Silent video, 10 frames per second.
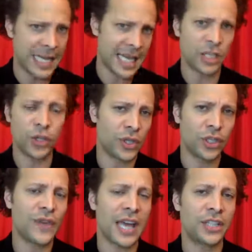issue that
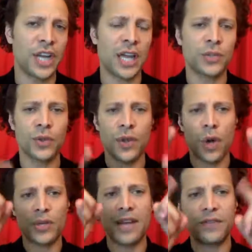you've had a challenge with,
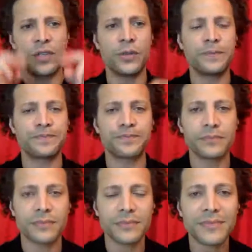all you have to do
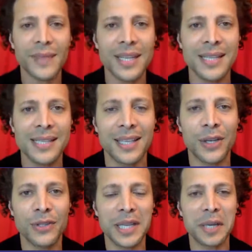is
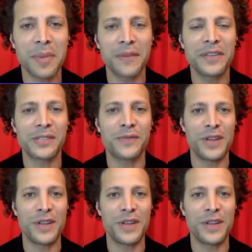click on the link above this